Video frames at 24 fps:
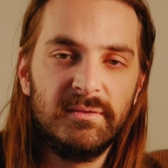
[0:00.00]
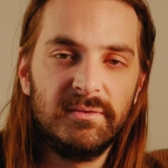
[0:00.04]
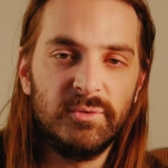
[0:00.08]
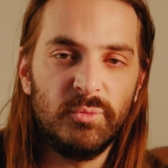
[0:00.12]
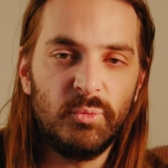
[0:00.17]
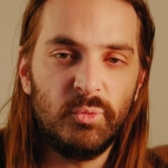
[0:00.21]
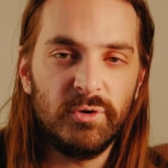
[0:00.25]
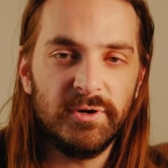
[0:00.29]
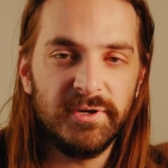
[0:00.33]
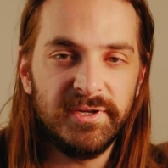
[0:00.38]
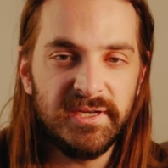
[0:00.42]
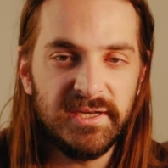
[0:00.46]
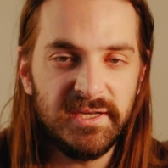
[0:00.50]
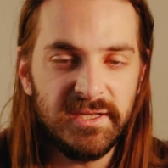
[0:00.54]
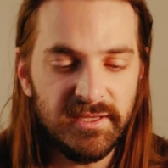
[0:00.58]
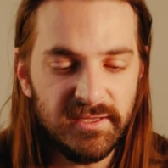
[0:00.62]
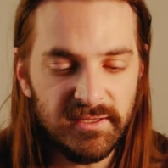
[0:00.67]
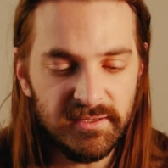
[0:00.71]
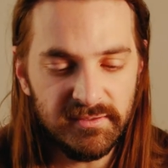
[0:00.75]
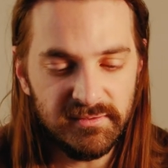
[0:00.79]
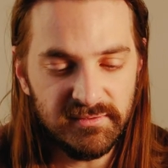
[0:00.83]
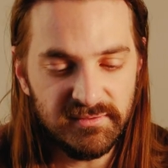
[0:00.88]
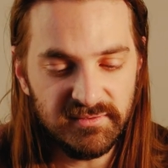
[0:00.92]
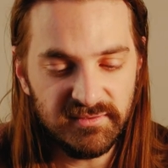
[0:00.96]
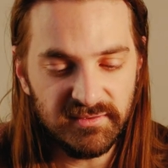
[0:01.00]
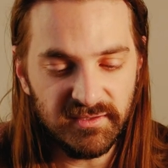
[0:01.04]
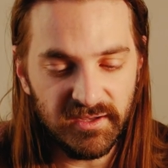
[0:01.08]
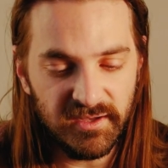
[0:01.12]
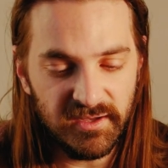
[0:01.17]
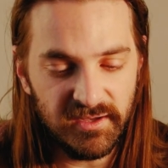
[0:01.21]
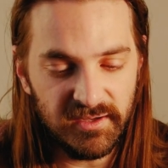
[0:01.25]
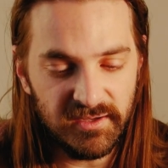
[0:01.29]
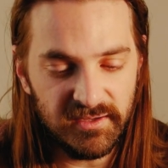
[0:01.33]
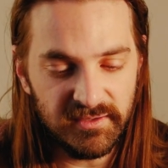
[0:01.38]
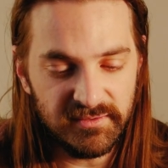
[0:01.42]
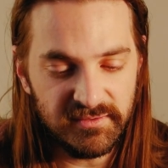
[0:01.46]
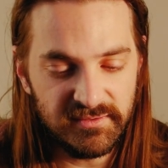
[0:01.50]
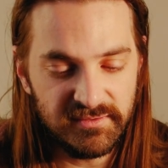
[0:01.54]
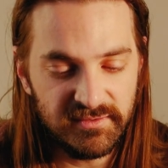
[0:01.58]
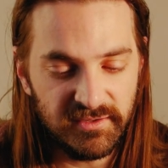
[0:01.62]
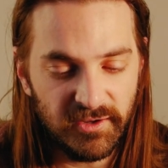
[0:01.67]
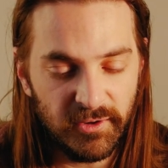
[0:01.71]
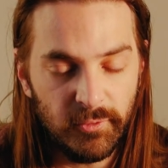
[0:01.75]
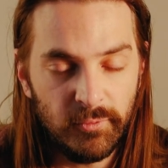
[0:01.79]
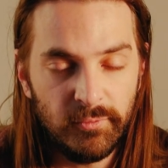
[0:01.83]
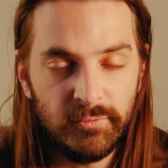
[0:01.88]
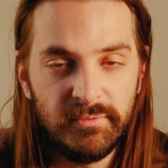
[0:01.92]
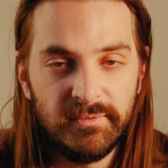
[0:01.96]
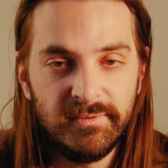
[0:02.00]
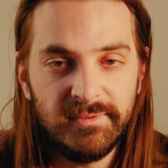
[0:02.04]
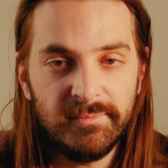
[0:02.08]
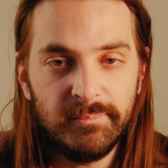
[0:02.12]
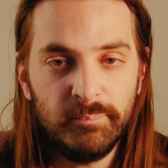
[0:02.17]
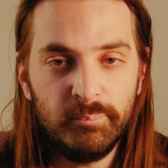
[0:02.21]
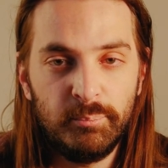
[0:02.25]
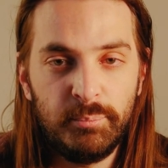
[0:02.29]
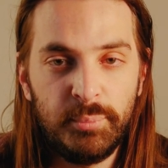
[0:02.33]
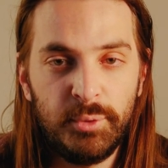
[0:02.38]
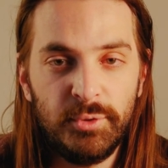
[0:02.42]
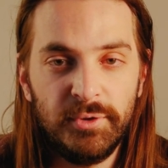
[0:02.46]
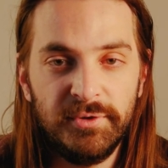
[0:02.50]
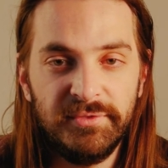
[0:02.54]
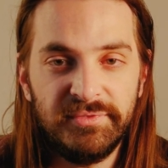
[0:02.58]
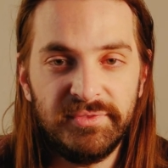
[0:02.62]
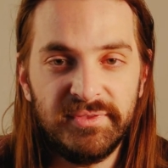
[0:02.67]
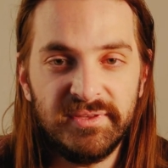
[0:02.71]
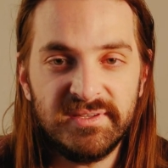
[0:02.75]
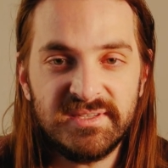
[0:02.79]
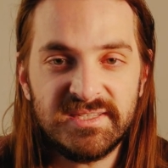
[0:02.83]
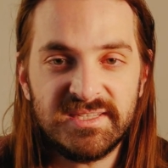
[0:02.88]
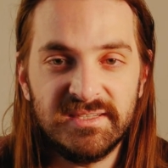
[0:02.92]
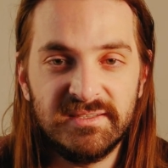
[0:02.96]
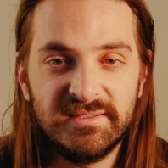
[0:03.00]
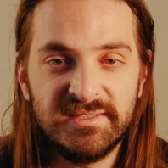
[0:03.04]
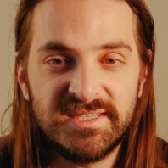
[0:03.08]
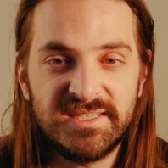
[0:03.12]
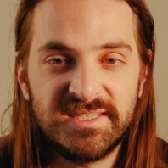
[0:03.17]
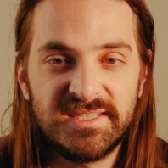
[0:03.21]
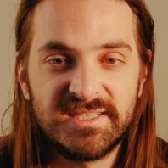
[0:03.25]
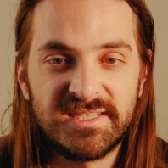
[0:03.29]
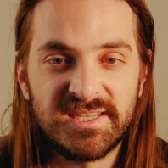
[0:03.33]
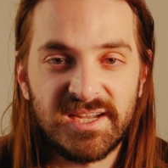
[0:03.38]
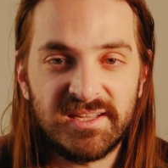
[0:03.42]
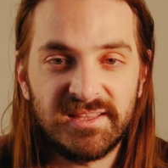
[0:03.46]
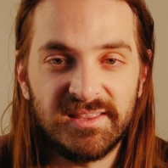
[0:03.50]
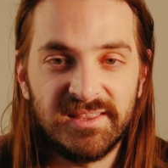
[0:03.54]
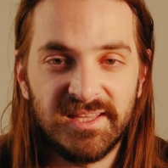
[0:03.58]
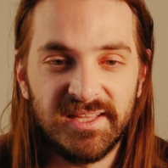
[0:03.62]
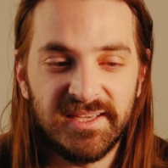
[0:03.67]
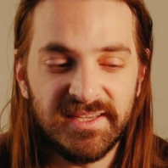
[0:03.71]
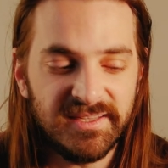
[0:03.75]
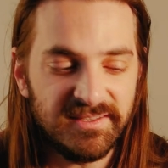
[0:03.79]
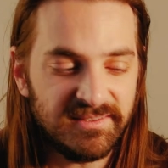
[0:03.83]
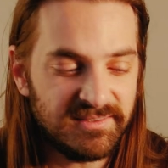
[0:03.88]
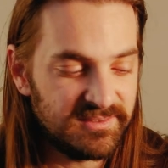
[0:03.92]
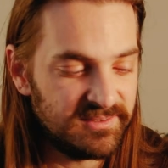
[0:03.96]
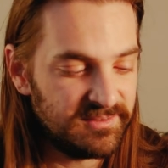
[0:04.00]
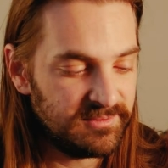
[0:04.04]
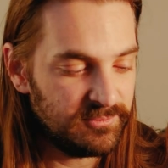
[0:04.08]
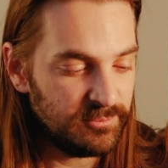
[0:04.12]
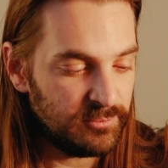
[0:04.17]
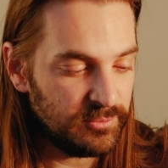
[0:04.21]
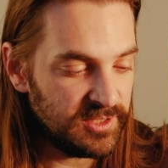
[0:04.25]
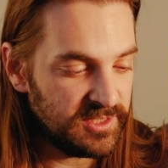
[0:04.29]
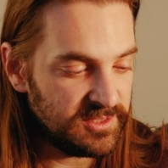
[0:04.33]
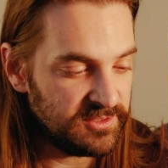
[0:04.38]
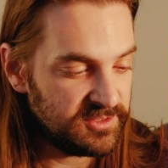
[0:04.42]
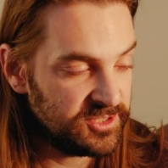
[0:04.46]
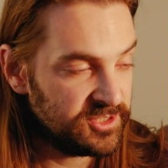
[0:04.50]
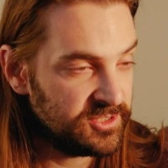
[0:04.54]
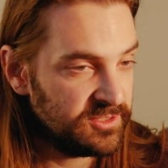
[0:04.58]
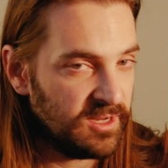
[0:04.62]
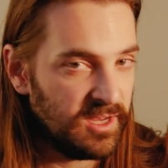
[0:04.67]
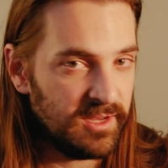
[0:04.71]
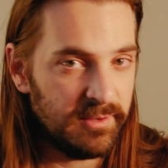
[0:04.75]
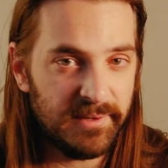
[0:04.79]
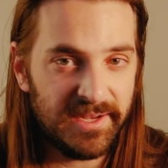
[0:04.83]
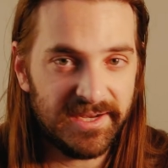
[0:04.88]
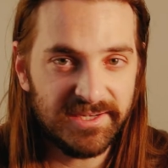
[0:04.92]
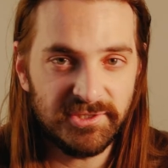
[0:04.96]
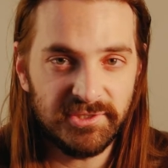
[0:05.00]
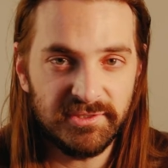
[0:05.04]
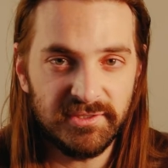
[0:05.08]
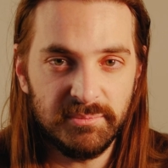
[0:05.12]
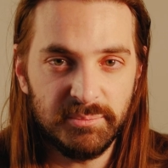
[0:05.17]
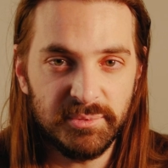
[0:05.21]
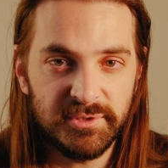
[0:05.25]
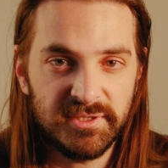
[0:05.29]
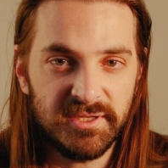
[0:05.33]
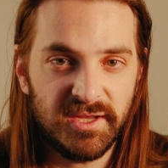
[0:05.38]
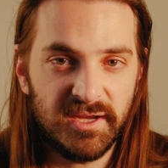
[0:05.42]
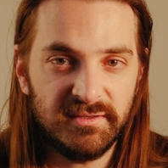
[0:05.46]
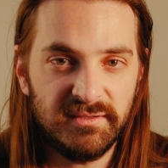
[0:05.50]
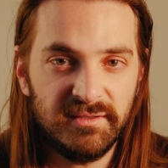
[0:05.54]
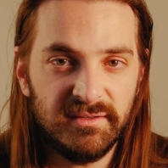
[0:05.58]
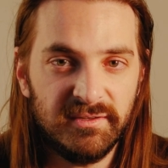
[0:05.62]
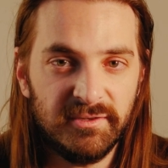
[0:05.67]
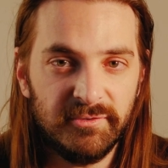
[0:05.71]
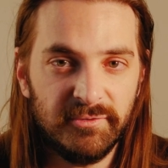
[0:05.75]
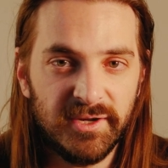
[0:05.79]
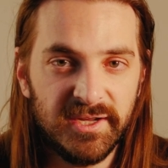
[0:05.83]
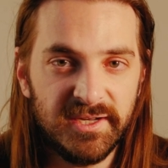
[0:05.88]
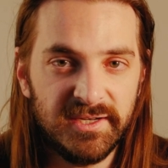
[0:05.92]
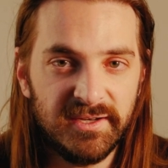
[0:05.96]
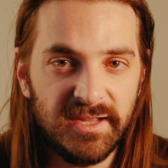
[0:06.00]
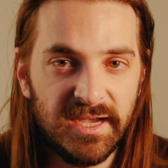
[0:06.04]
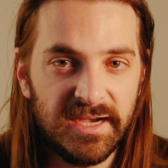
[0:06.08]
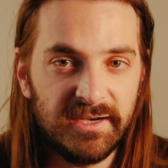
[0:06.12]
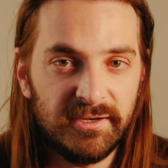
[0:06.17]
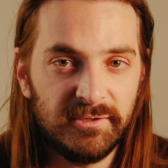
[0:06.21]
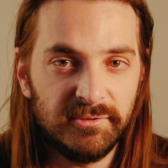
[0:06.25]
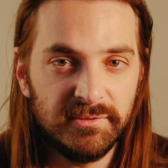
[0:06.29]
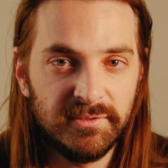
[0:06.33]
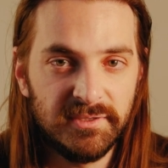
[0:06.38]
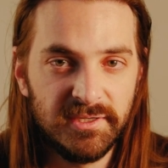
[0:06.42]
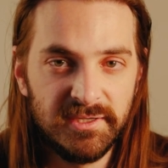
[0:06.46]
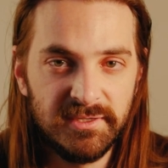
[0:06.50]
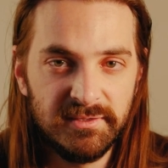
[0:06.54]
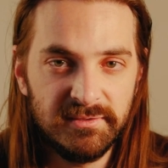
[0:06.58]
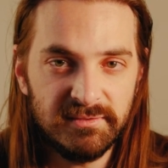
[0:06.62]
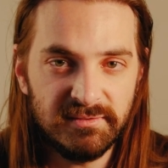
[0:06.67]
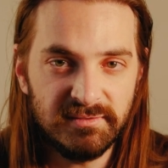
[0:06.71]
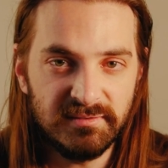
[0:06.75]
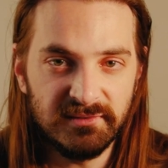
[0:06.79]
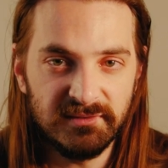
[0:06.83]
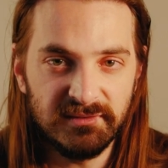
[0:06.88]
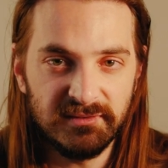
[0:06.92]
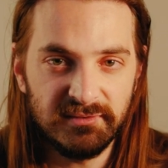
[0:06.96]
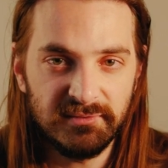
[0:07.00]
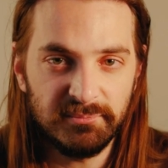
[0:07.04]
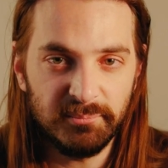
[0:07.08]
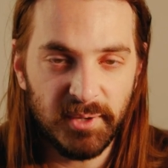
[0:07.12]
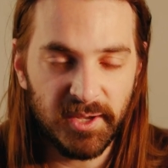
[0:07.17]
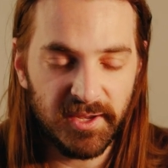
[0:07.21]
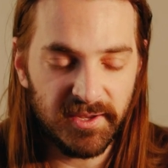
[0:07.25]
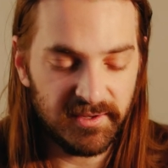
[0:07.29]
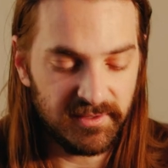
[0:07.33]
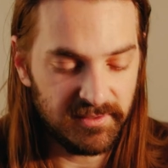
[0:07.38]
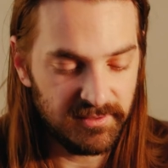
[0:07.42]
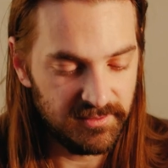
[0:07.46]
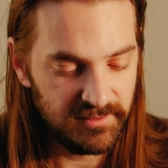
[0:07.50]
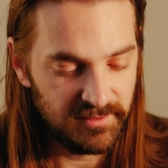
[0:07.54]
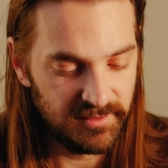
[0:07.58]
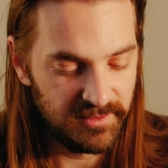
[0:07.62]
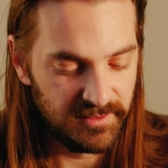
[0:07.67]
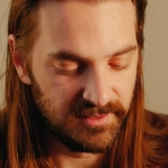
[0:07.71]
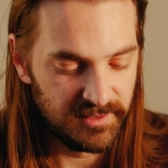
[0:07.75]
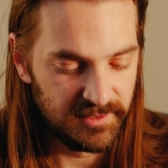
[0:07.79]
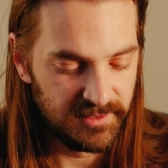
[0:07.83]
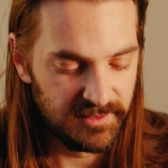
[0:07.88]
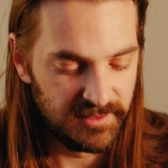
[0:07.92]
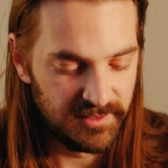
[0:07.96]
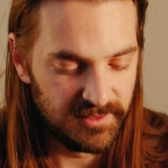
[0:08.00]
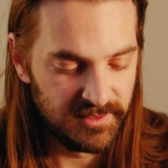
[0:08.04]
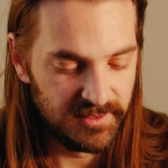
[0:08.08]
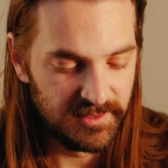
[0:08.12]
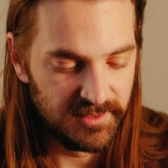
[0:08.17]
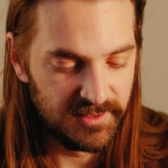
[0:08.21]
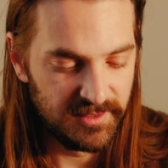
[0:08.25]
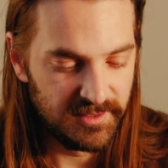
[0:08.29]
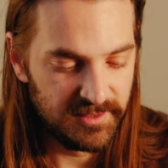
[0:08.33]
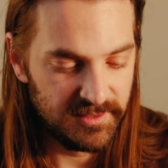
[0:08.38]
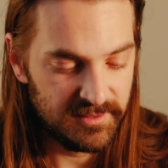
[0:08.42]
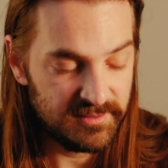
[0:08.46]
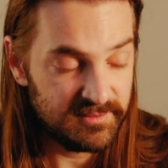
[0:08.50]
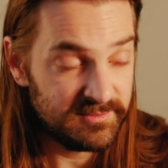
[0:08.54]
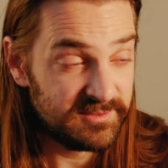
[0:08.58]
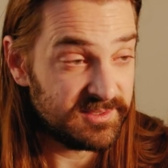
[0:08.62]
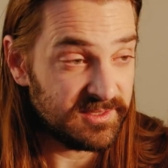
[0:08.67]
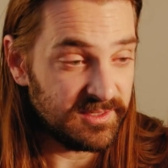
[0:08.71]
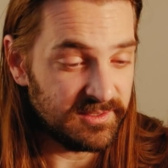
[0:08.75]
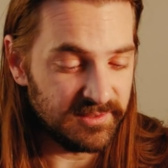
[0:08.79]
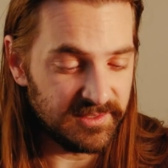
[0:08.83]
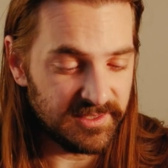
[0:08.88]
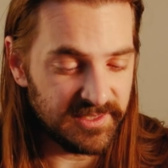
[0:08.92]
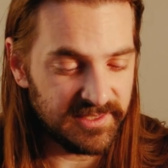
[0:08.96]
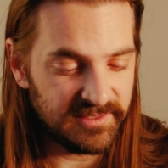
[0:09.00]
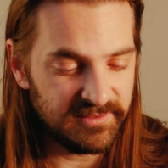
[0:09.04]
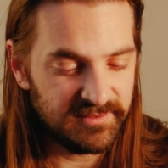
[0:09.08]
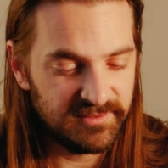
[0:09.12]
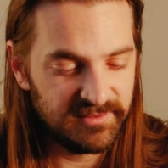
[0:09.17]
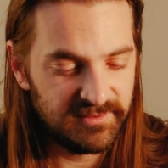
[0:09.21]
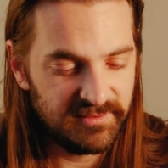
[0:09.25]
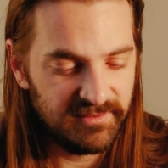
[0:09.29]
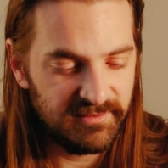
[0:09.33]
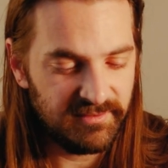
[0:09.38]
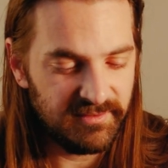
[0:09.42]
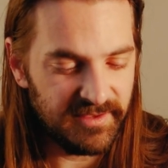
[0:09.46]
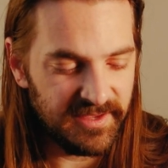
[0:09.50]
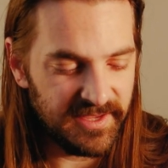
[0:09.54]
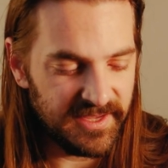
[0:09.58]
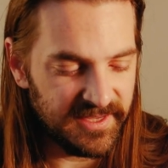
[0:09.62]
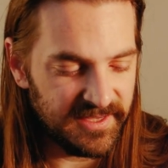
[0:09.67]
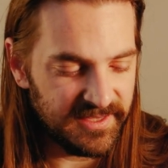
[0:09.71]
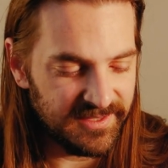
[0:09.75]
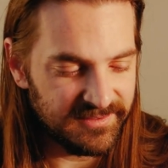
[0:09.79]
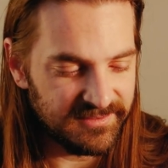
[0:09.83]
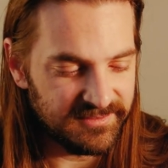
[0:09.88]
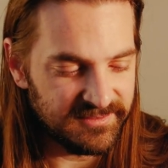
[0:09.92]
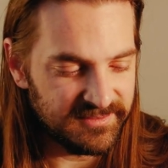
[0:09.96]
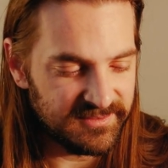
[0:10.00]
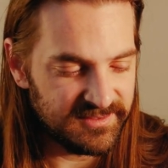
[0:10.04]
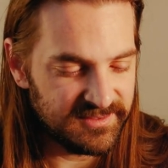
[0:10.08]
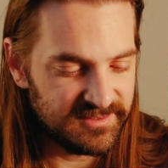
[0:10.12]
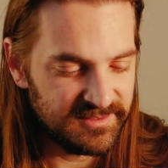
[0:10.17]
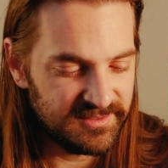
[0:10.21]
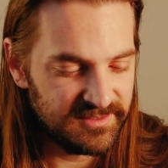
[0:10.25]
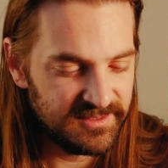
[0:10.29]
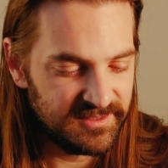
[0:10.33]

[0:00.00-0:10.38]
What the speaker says: The warning is don't put this in sunlight, which I'm actually protecting it right now. This is my sunlight. And